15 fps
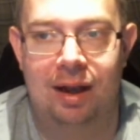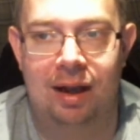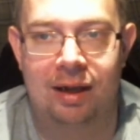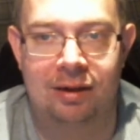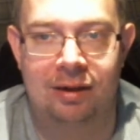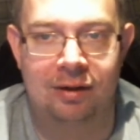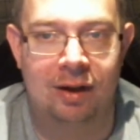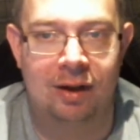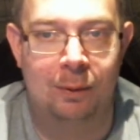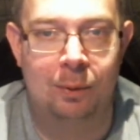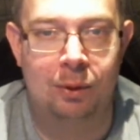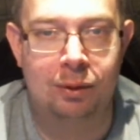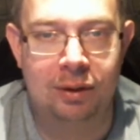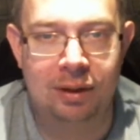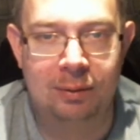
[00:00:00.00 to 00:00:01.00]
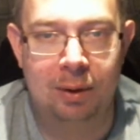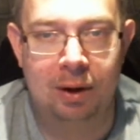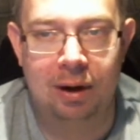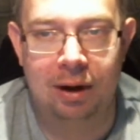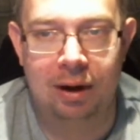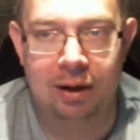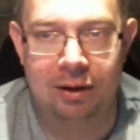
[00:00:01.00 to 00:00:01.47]
I don't know who he
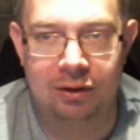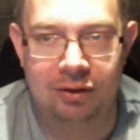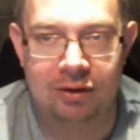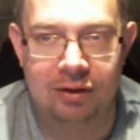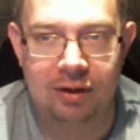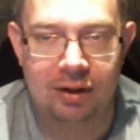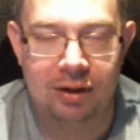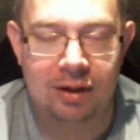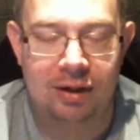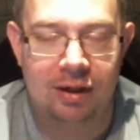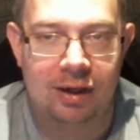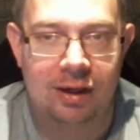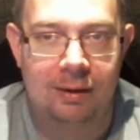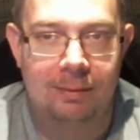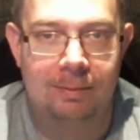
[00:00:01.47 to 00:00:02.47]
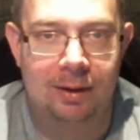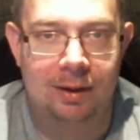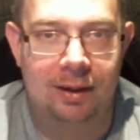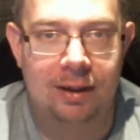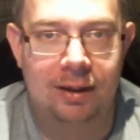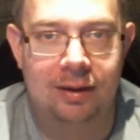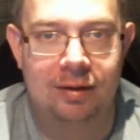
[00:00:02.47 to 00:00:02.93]
was,
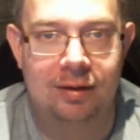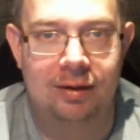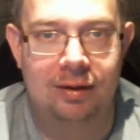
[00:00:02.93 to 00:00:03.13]
but